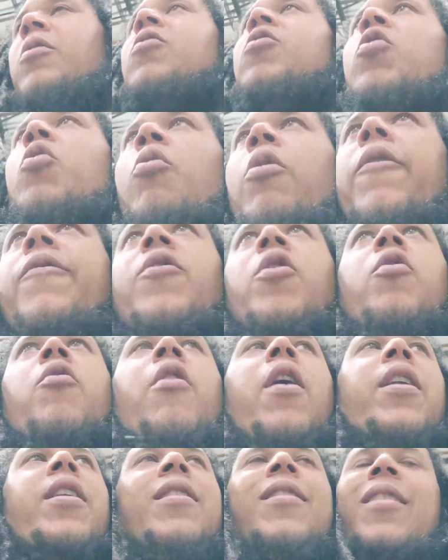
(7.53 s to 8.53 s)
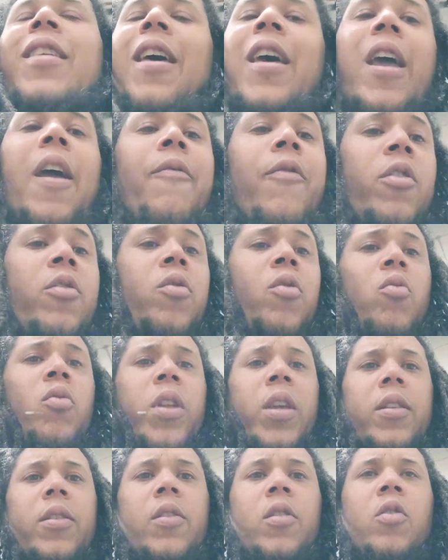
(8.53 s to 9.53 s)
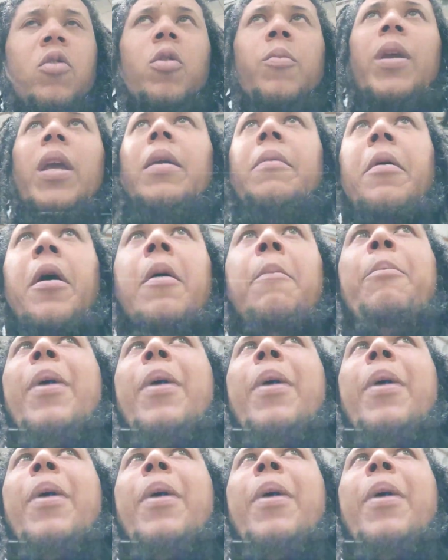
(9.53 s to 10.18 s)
Two of the greatest to ever do this. You know what I mean?